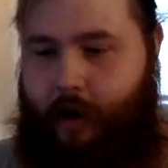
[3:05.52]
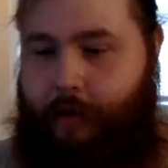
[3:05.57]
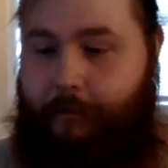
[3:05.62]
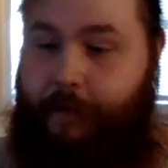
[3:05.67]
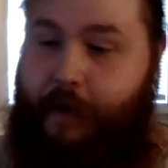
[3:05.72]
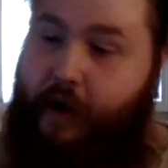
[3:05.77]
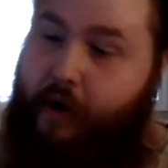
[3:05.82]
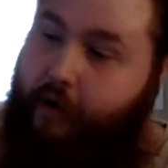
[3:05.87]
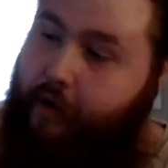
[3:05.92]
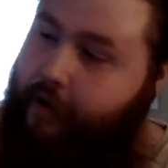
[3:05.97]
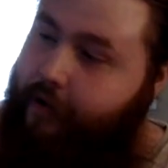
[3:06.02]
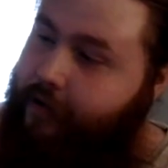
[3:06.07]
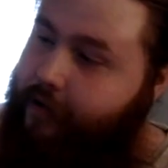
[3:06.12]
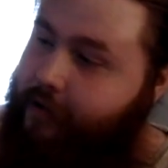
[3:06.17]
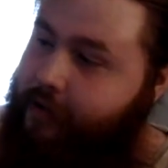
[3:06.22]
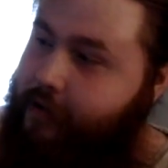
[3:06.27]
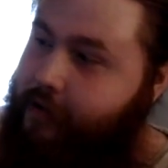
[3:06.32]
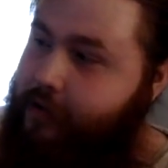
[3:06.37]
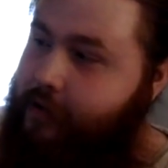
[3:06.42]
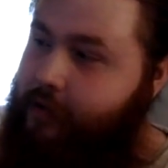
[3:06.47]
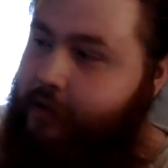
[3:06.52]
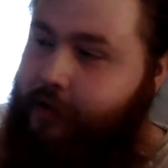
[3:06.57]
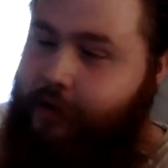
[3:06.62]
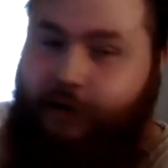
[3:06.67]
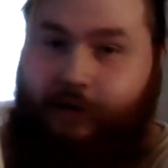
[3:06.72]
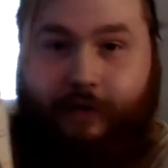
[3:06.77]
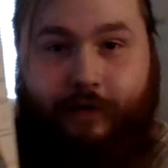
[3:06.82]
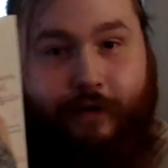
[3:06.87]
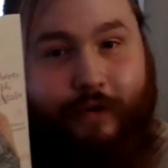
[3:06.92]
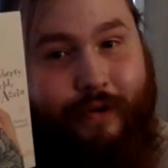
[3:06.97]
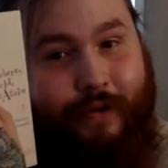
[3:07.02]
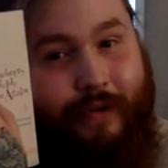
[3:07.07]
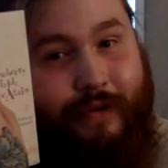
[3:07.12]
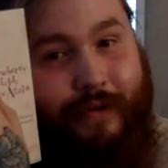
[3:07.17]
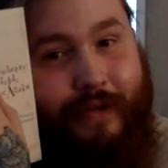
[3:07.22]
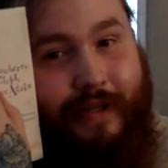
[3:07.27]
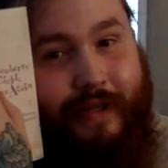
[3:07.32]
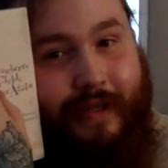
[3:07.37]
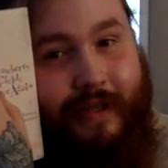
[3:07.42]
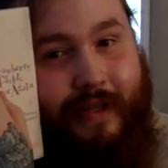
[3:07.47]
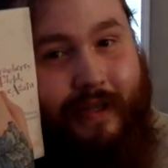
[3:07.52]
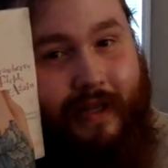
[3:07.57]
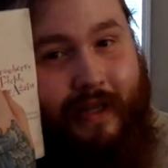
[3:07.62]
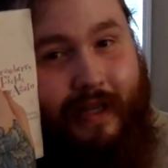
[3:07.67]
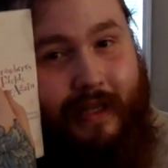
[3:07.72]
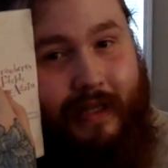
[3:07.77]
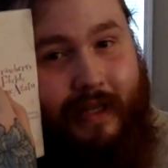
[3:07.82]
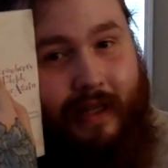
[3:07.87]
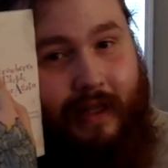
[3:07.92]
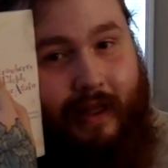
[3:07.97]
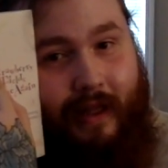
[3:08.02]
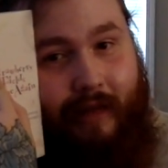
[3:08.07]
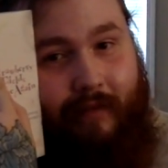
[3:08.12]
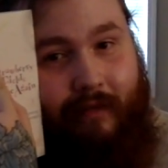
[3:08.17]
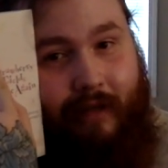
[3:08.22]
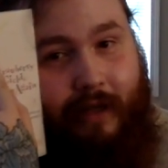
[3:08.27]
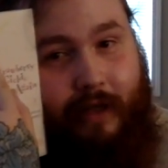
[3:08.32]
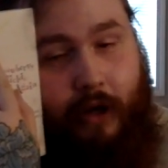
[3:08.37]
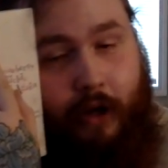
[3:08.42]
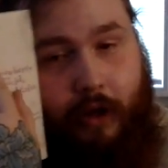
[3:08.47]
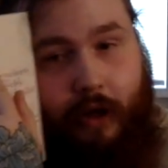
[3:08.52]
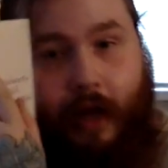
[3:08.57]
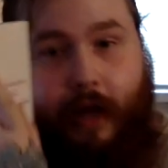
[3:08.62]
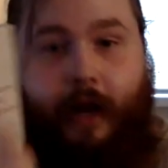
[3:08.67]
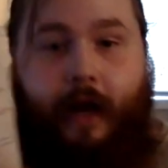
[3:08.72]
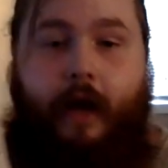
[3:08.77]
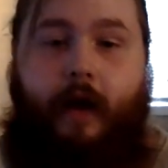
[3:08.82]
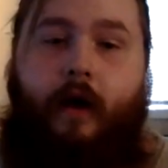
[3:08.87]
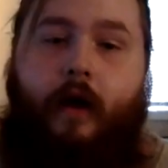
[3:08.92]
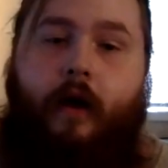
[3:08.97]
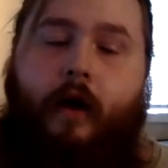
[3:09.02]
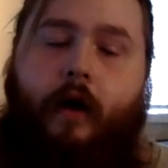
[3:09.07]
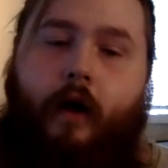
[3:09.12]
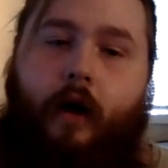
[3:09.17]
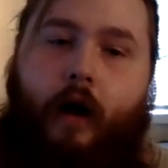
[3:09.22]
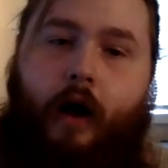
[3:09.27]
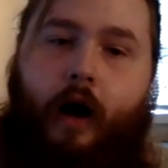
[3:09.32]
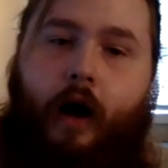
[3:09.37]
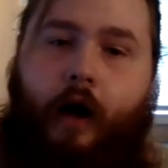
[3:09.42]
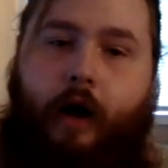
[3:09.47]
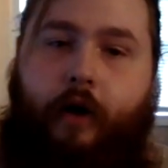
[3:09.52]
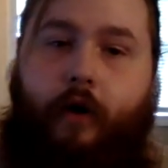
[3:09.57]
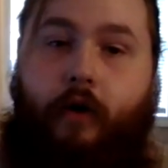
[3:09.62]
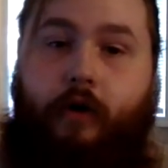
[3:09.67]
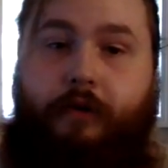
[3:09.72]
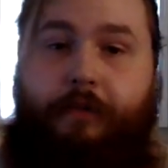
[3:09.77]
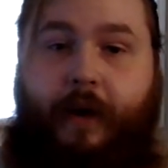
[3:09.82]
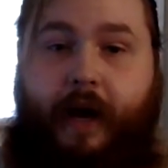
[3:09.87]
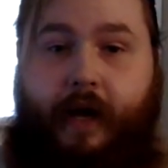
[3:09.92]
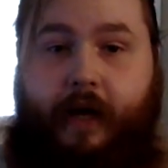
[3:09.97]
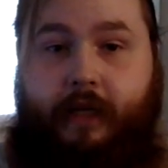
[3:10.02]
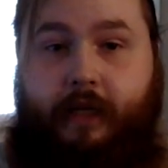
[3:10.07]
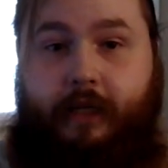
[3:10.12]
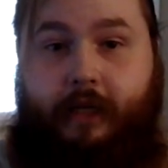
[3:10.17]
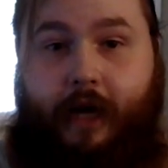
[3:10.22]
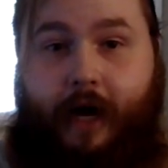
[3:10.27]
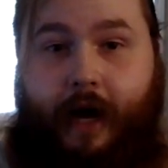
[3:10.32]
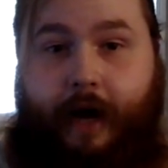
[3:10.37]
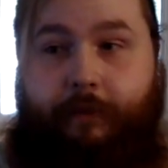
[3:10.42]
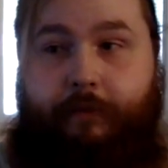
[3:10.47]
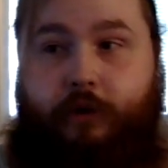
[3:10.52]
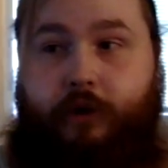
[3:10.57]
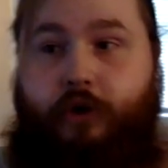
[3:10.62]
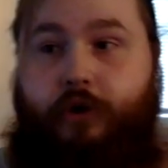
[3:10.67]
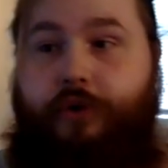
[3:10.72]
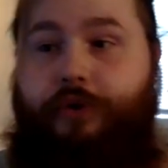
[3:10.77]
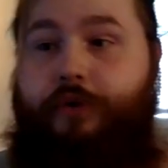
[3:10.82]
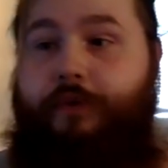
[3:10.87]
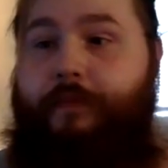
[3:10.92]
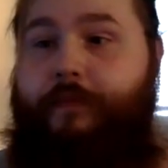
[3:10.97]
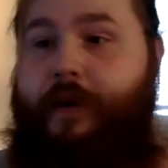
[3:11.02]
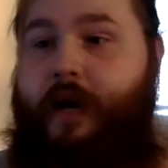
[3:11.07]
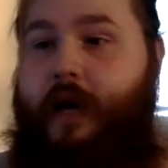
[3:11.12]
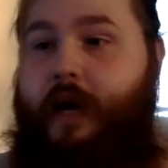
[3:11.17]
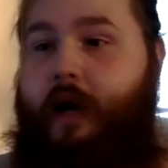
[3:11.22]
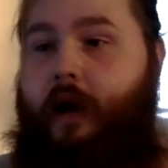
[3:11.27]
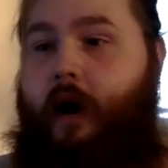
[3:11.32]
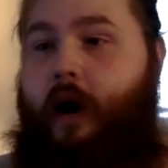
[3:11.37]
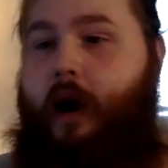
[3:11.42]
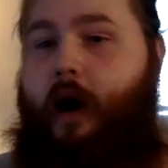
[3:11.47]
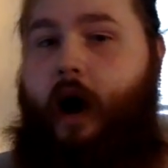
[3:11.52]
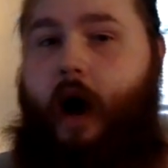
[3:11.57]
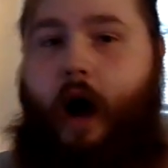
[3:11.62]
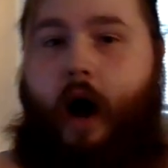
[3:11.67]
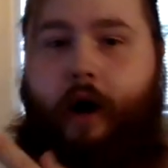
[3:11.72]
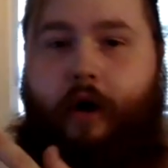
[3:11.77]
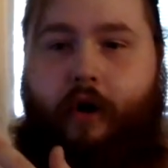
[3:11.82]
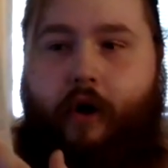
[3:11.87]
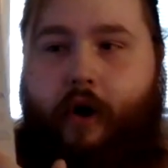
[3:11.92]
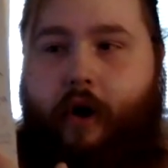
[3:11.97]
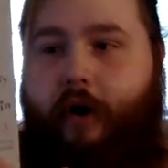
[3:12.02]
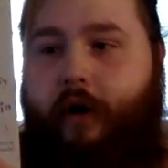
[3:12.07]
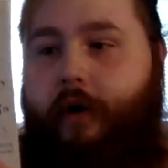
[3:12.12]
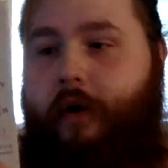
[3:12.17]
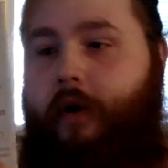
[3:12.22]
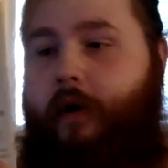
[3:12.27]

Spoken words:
Pure, who's this lovely tall lady, goes back in time to meet Akira,